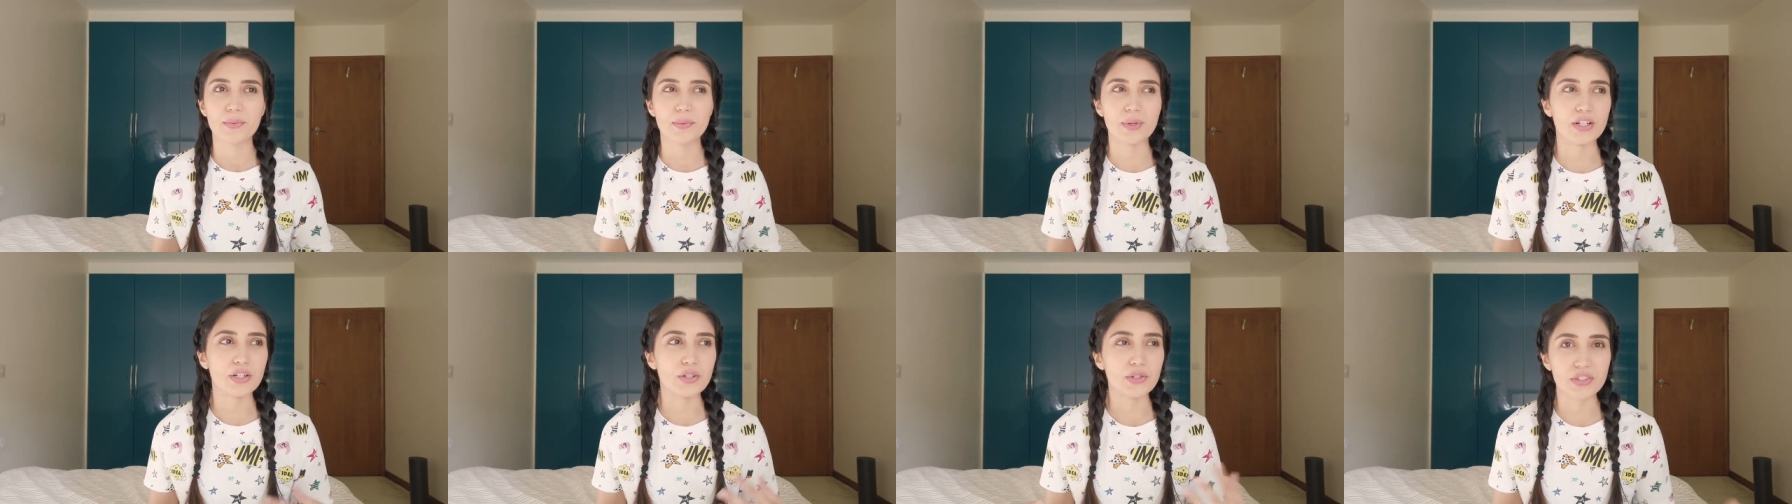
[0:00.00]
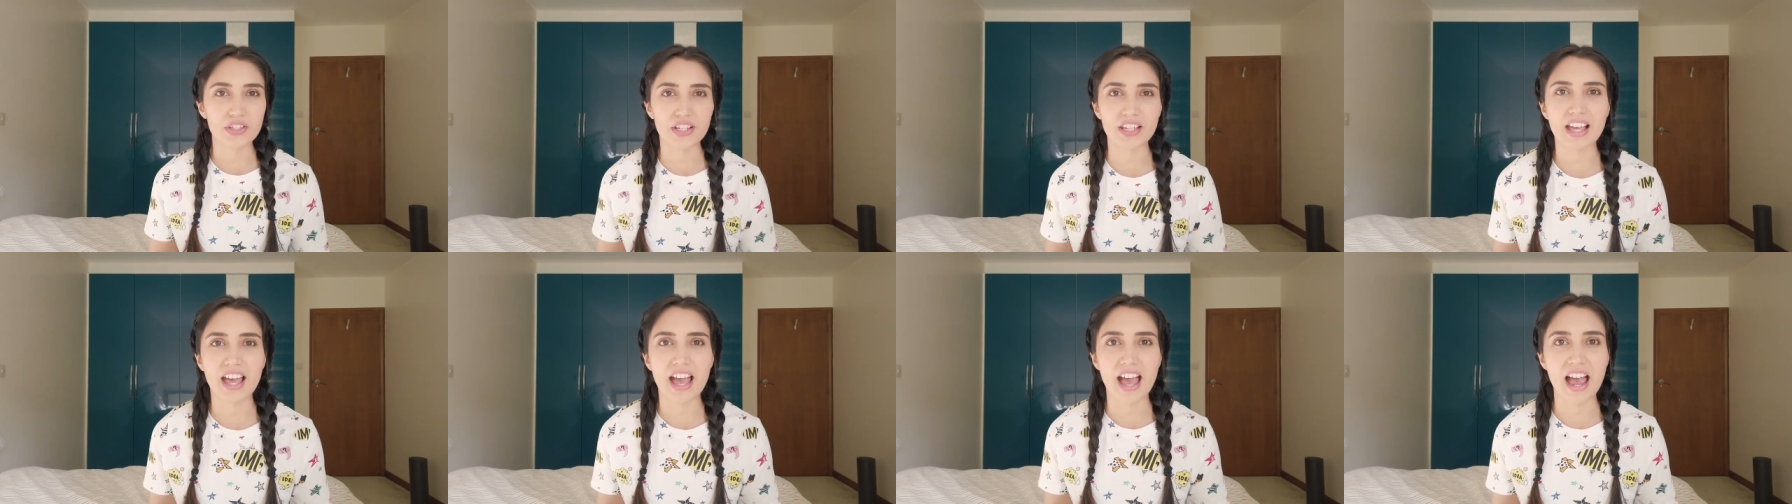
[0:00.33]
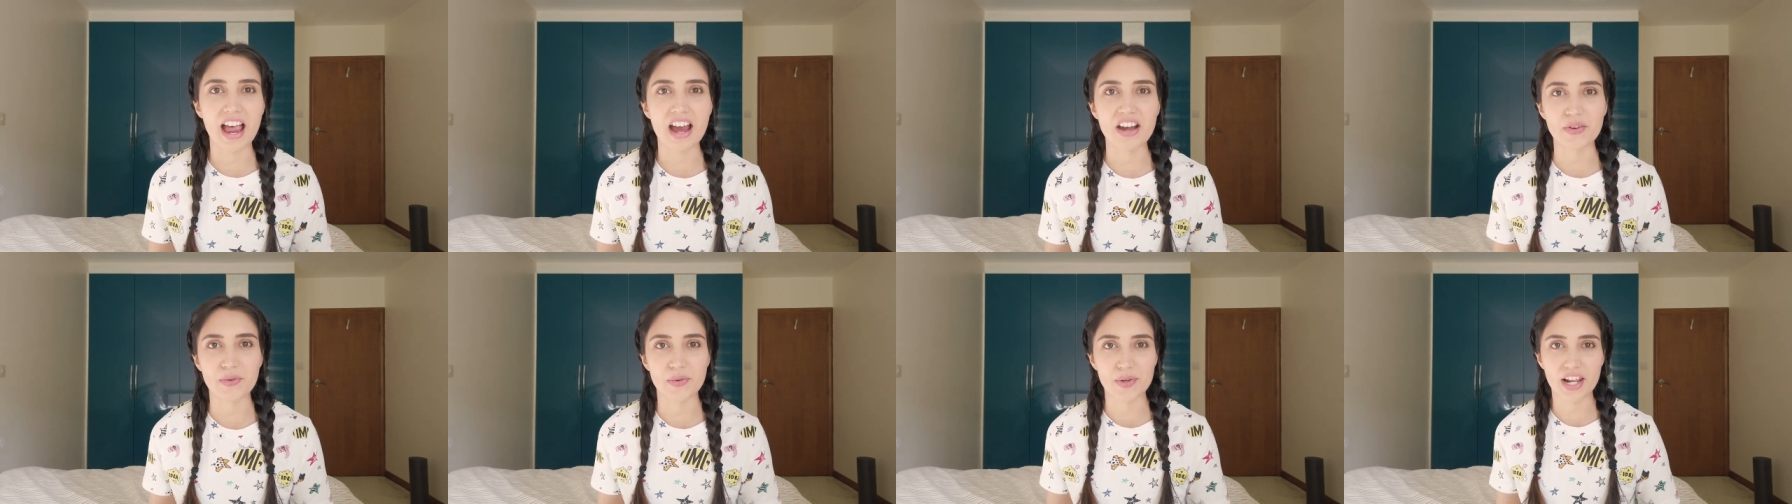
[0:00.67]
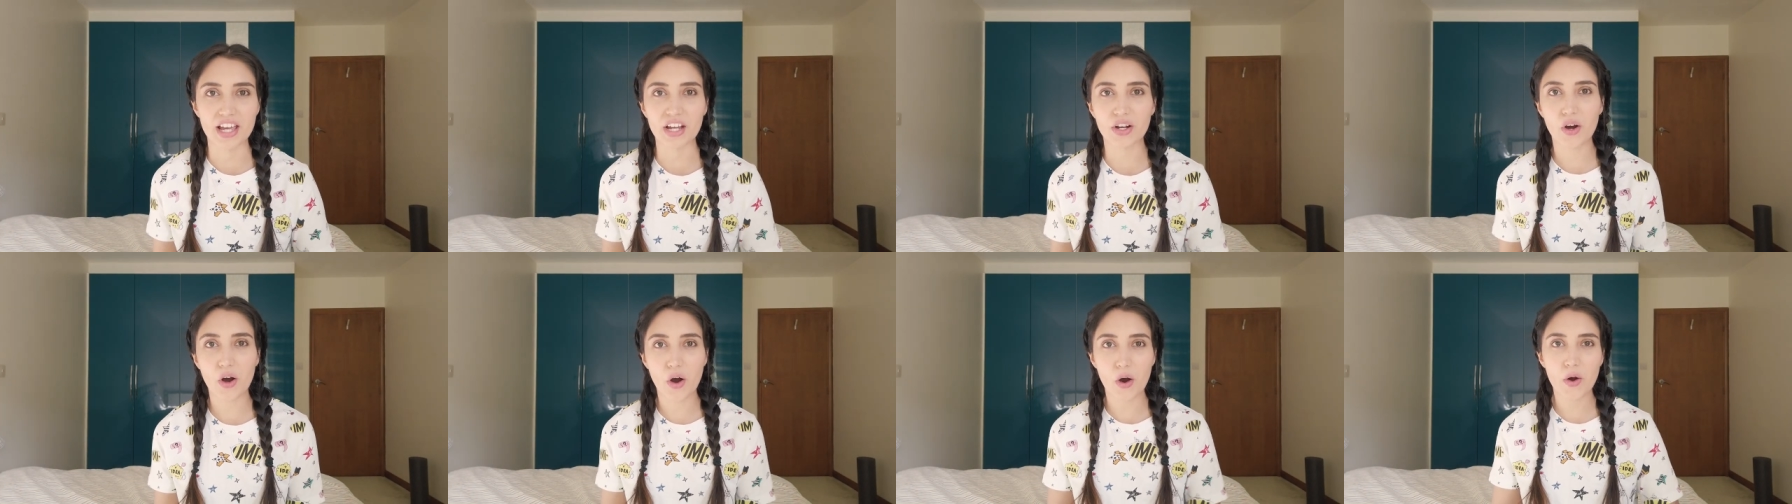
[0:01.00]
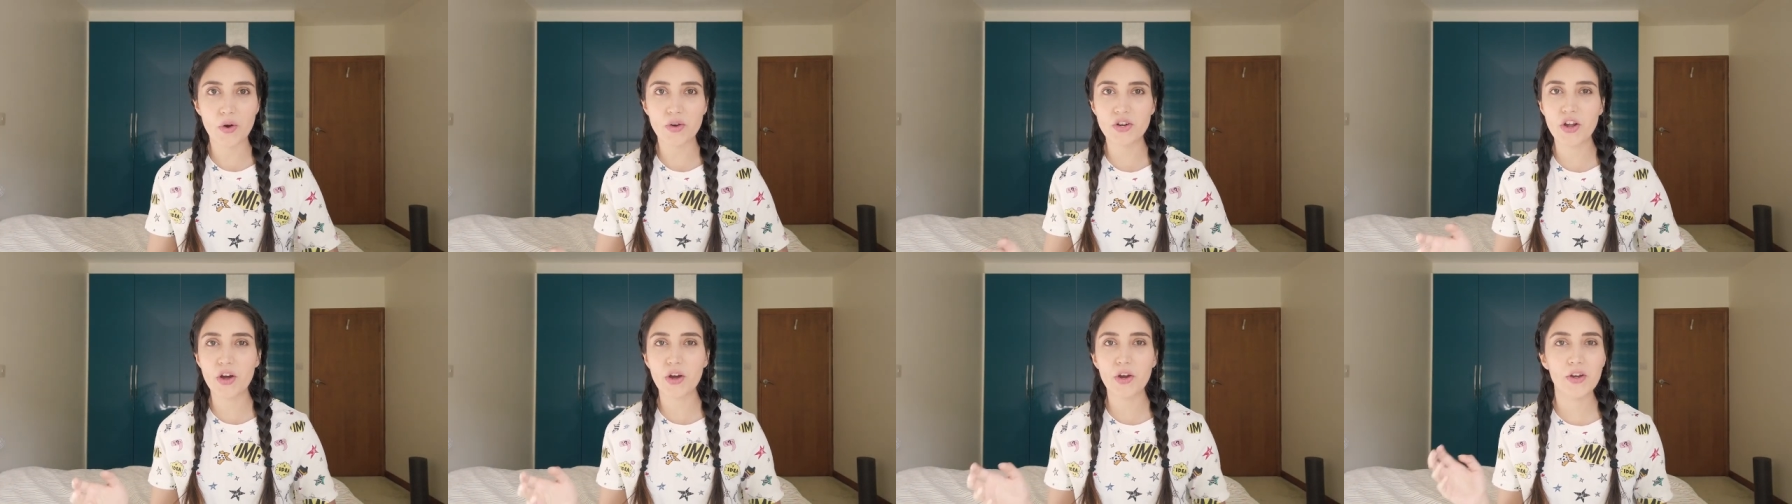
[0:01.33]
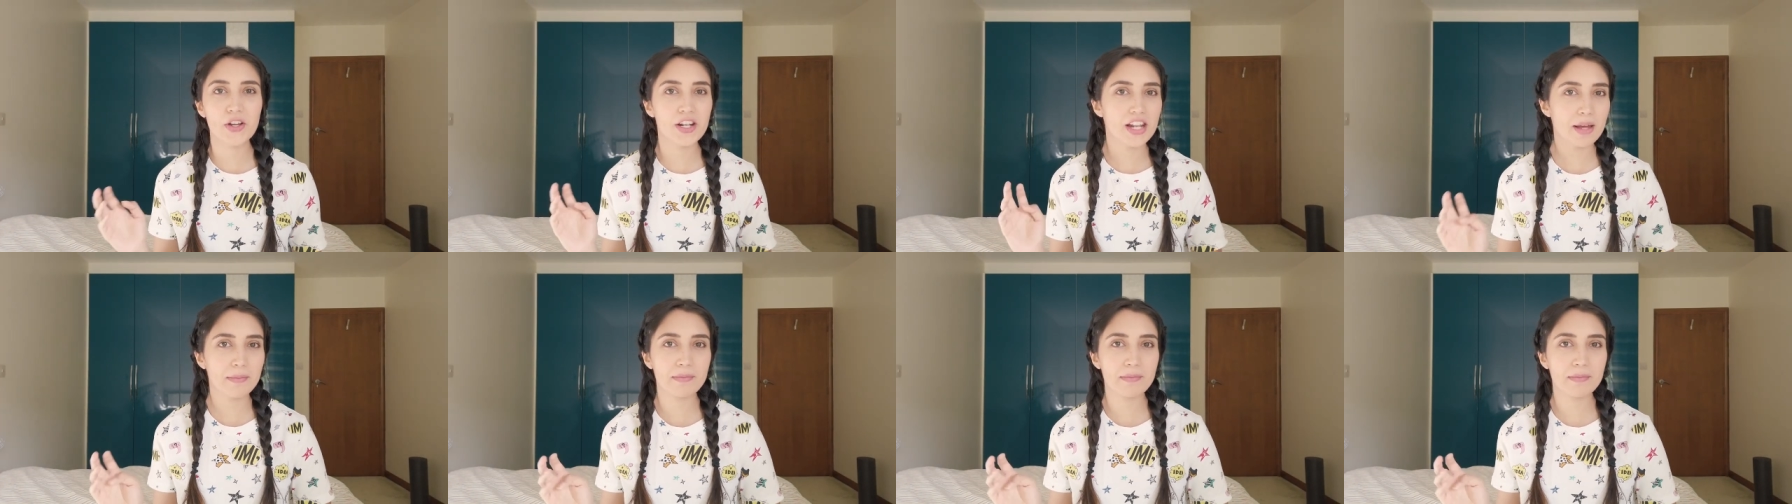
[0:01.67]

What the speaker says: we're losing hair and we're like, oh no,